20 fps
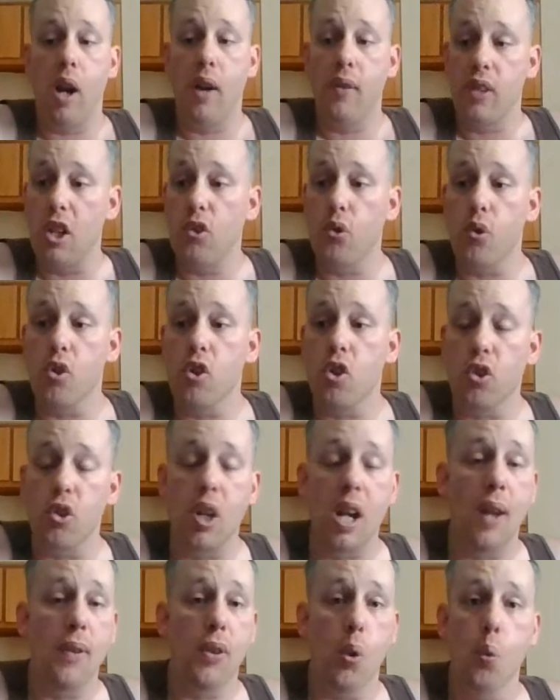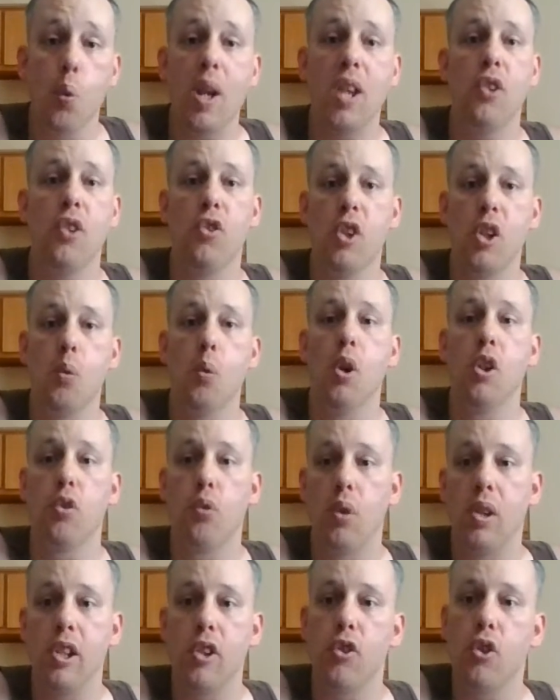I guess we're just gonna have to wait and see
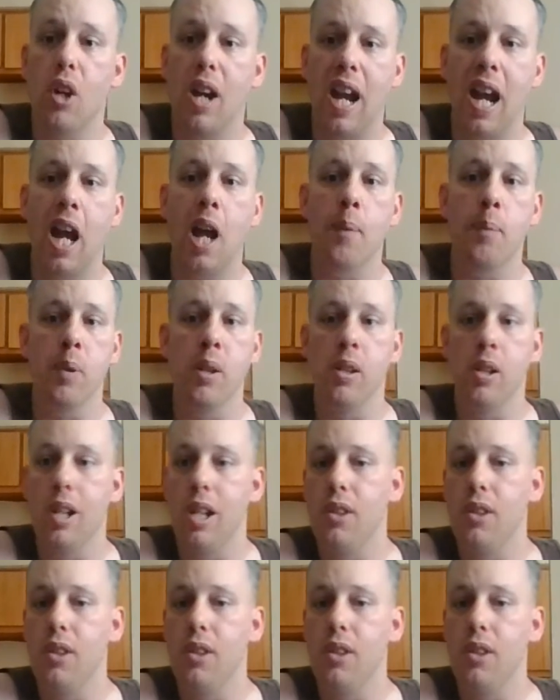what's really gonna happen,